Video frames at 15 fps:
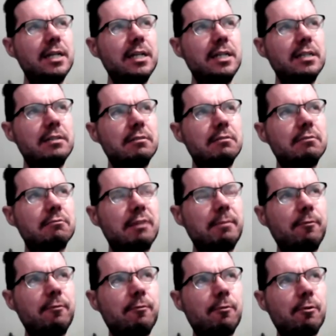in
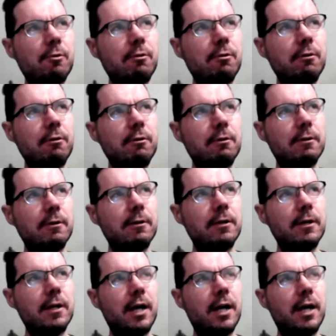right before